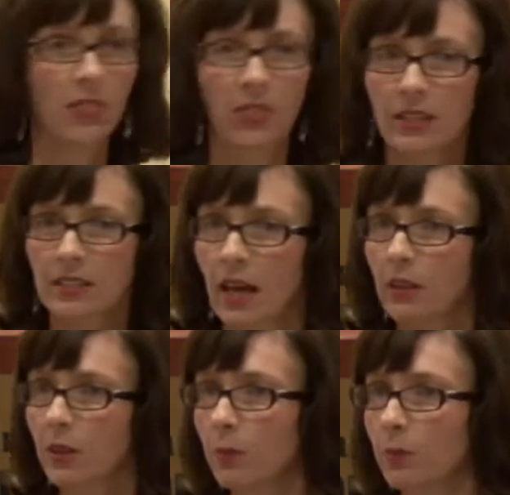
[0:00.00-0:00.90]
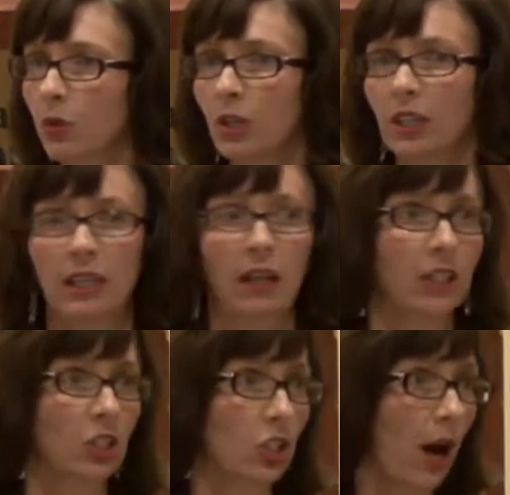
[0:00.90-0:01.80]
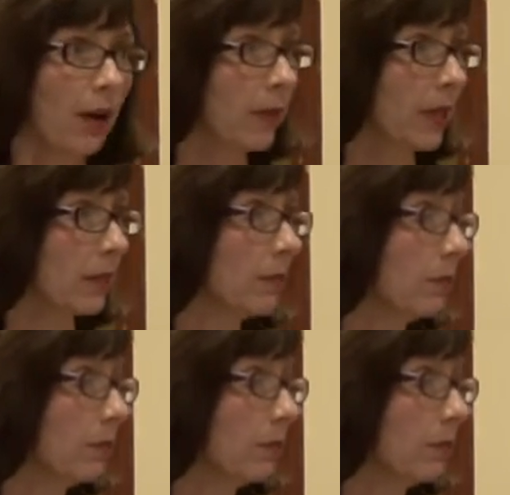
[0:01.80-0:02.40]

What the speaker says: Things out in the community like shopping,